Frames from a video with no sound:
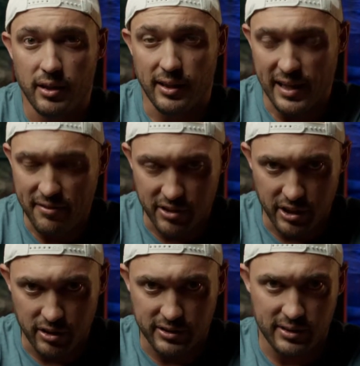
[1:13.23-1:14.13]
11
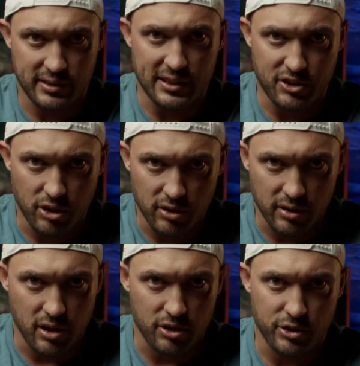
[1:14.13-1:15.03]
years since I
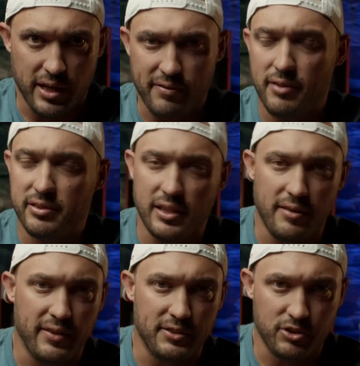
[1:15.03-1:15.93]
started long drive. Obviously,
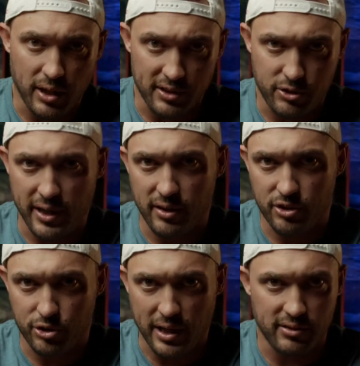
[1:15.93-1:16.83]
I tried
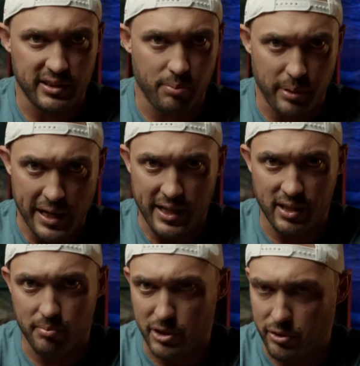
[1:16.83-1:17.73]
other drivers like
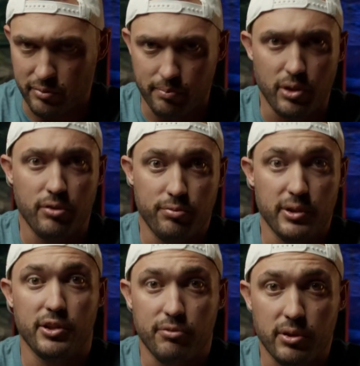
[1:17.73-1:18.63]
Bang and Mutant, both
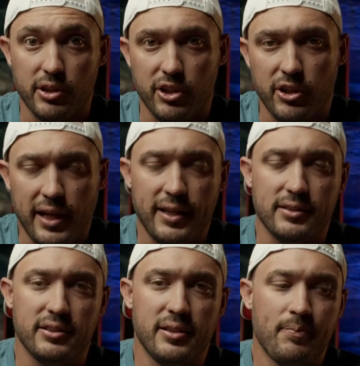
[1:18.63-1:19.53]
really, really good
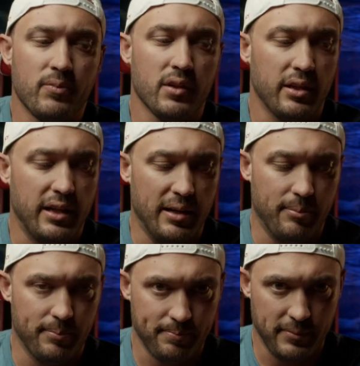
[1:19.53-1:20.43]
heads.
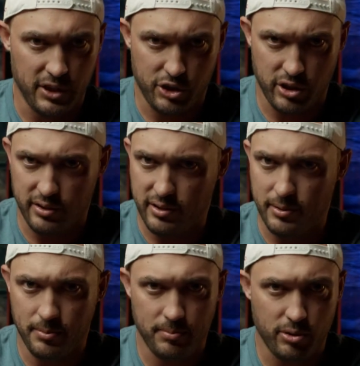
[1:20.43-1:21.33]
It's
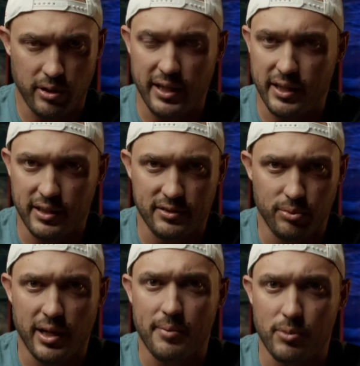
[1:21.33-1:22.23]
just crank is
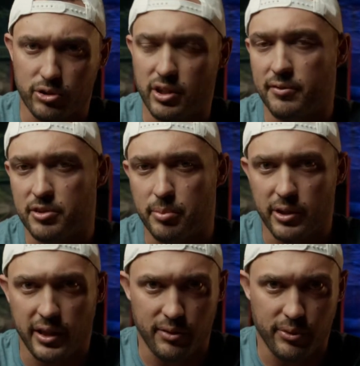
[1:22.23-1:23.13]
what I'm most comfortable
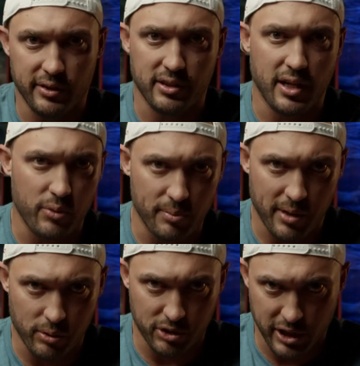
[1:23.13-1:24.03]
hitting with. I won
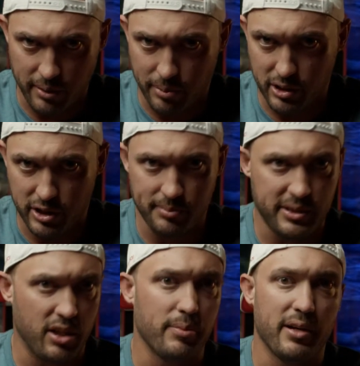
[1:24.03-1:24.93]
my world championship,
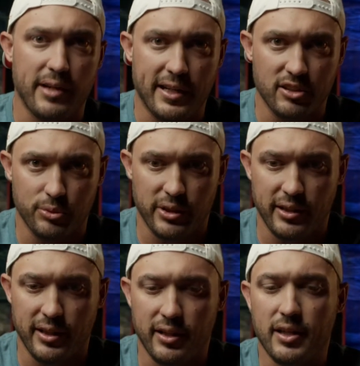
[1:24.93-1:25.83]
set all my records with
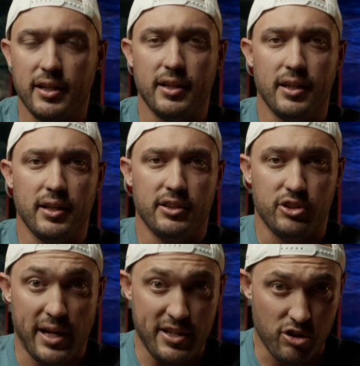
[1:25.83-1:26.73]
it.
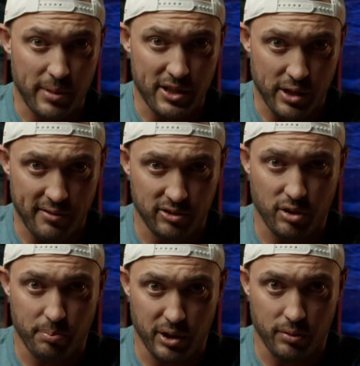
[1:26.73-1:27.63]
So I know my drivers
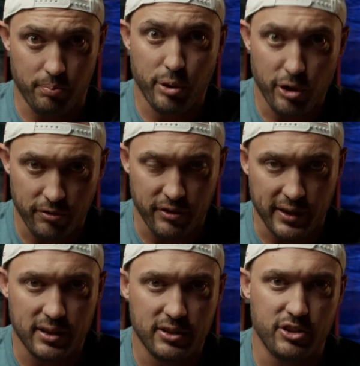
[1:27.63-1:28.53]
are built
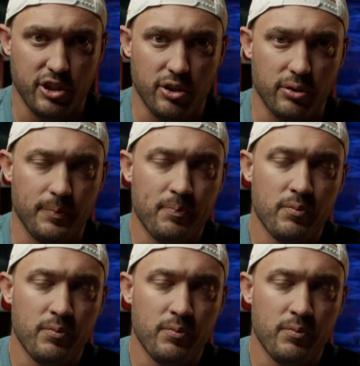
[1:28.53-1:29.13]
perfect. So